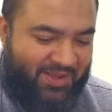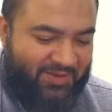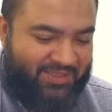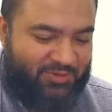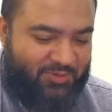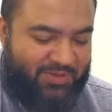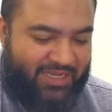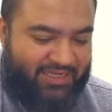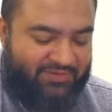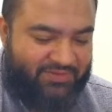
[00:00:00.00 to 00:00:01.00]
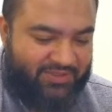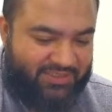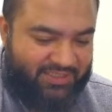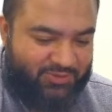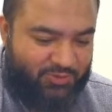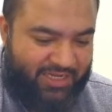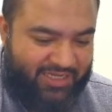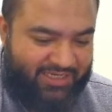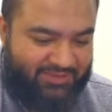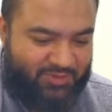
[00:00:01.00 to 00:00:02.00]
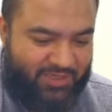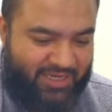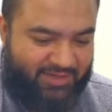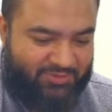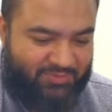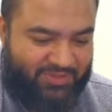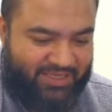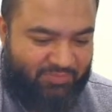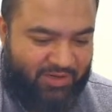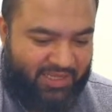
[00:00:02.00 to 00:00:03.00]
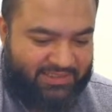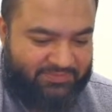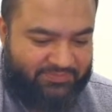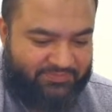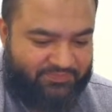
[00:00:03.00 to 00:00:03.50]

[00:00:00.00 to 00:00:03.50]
Okay, so -3, see the two negatives will add up to be a plus.